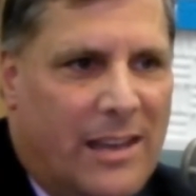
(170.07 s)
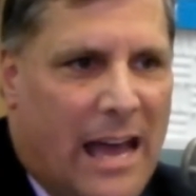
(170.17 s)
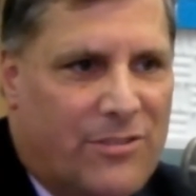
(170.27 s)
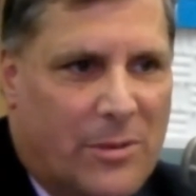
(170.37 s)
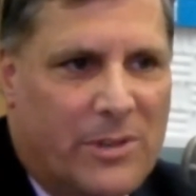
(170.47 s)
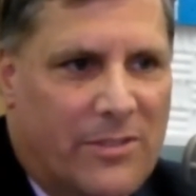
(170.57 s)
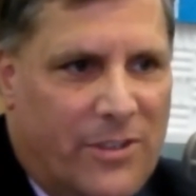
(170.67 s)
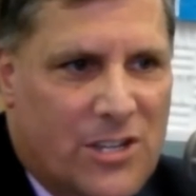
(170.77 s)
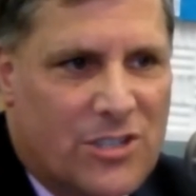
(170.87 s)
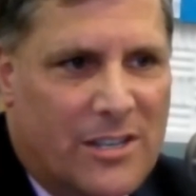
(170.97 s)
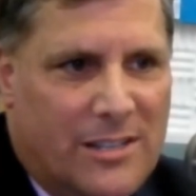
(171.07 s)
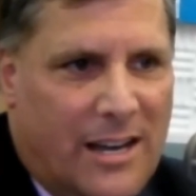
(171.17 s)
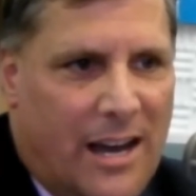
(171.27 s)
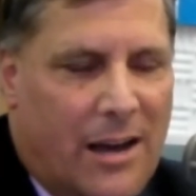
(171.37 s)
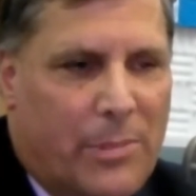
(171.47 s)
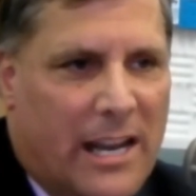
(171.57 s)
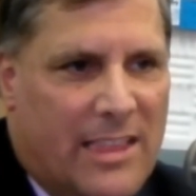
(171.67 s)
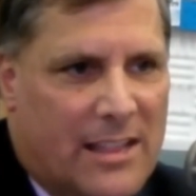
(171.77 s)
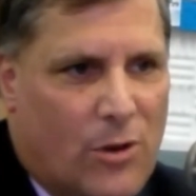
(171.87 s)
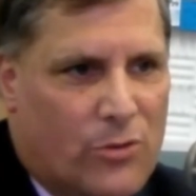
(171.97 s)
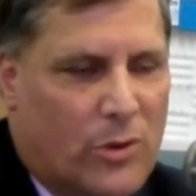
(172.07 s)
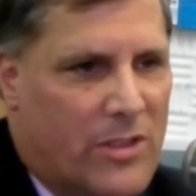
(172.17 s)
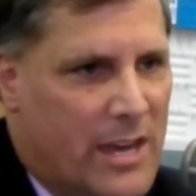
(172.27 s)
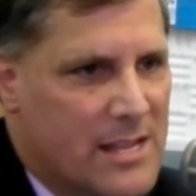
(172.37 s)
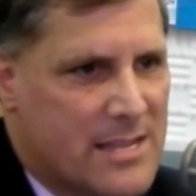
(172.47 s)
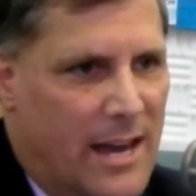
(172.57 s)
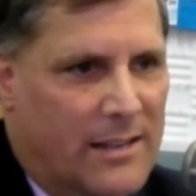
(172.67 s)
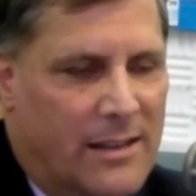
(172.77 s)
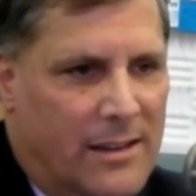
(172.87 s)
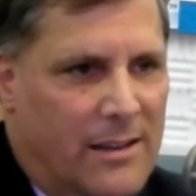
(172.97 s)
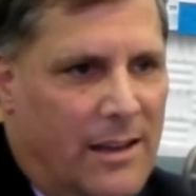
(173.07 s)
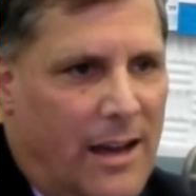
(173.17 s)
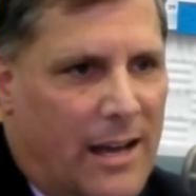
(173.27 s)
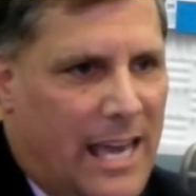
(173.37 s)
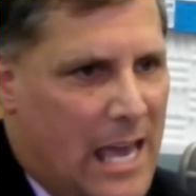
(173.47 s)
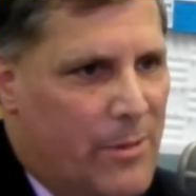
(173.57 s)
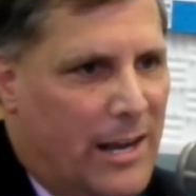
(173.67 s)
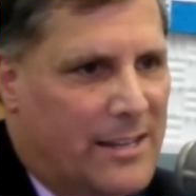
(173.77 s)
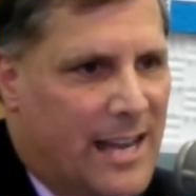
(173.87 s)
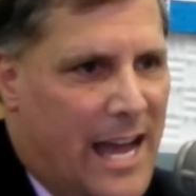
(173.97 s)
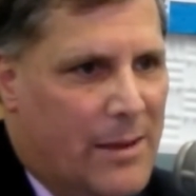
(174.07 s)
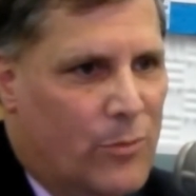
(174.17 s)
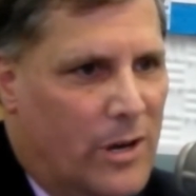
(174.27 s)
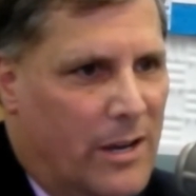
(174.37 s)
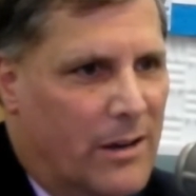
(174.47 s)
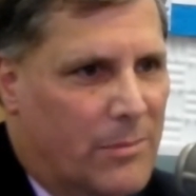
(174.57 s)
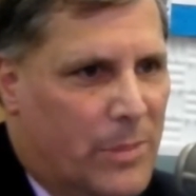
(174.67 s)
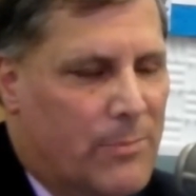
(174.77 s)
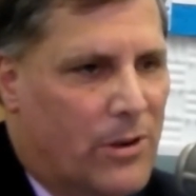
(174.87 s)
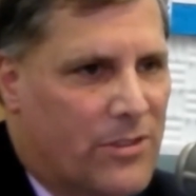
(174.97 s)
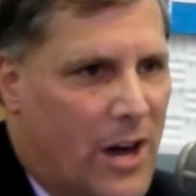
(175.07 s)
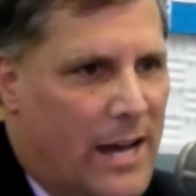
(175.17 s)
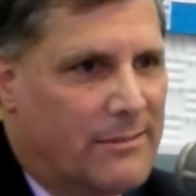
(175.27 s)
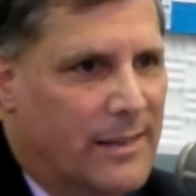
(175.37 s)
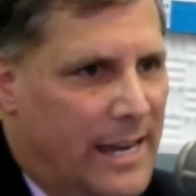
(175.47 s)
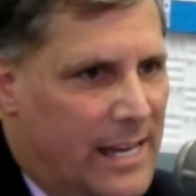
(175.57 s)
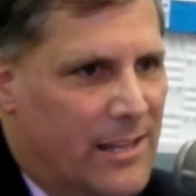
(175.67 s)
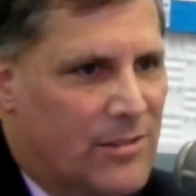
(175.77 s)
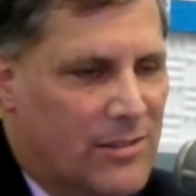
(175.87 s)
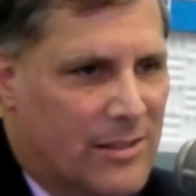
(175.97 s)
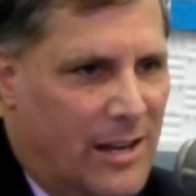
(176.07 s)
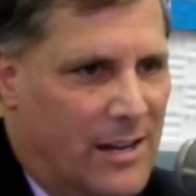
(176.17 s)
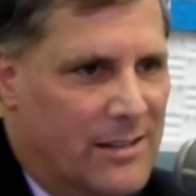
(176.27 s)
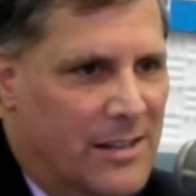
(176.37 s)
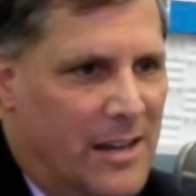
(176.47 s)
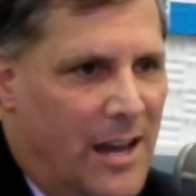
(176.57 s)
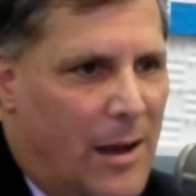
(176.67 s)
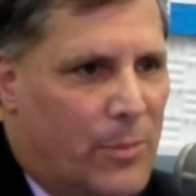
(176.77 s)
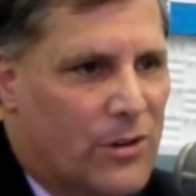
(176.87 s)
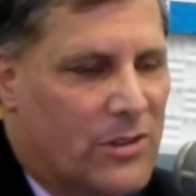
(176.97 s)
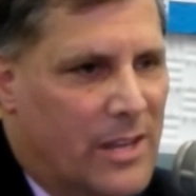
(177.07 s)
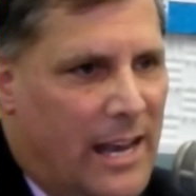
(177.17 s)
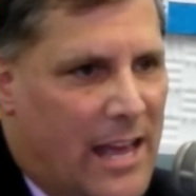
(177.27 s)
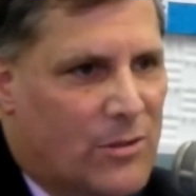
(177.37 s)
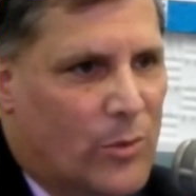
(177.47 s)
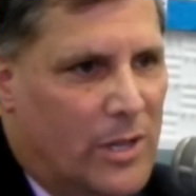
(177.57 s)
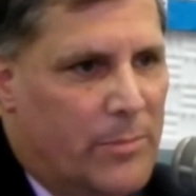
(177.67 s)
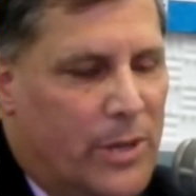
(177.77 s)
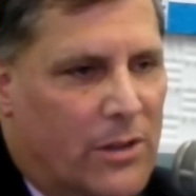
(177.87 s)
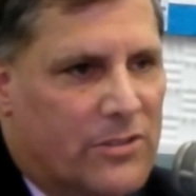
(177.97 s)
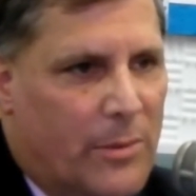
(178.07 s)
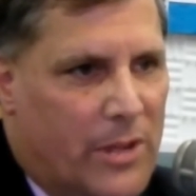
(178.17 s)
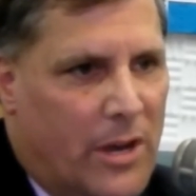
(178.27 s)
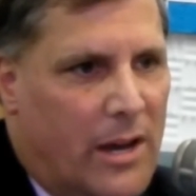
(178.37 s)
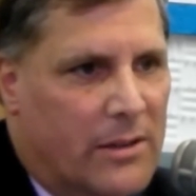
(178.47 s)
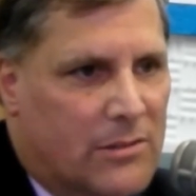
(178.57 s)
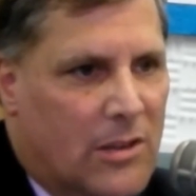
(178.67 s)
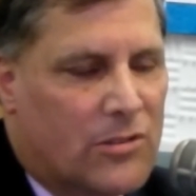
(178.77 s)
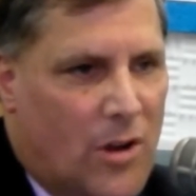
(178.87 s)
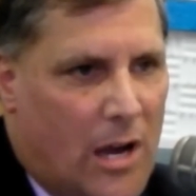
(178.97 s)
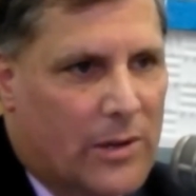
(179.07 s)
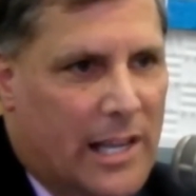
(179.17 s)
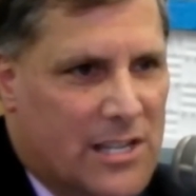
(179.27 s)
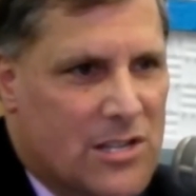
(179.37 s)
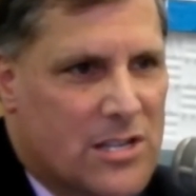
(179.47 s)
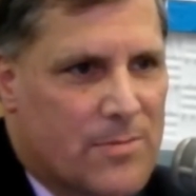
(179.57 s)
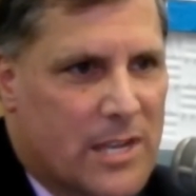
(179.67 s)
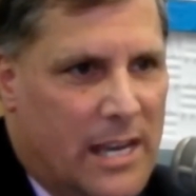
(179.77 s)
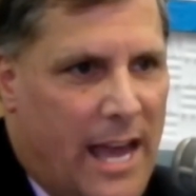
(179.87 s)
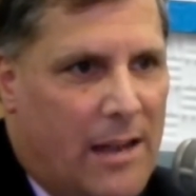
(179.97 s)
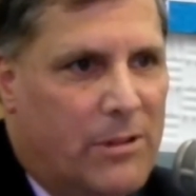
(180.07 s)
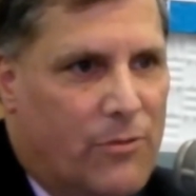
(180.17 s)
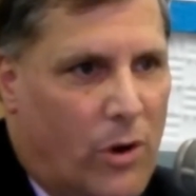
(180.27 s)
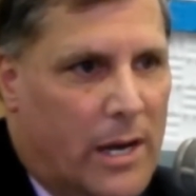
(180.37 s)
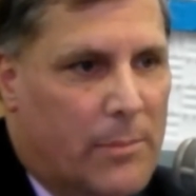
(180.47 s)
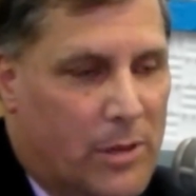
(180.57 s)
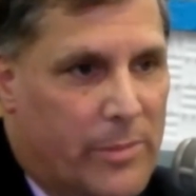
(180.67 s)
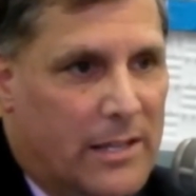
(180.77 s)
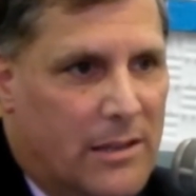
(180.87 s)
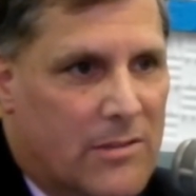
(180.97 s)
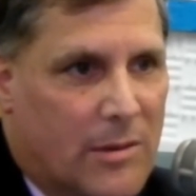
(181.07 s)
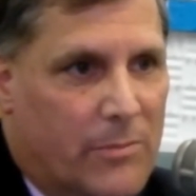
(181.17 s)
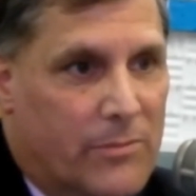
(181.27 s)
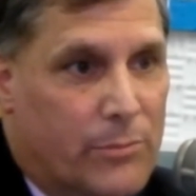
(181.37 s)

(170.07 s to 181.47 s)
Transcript: have some division, but I think those were things that came at a time where people thought, hey, this is a person that hasn't really built some of the strong relationships that he had before he implemented some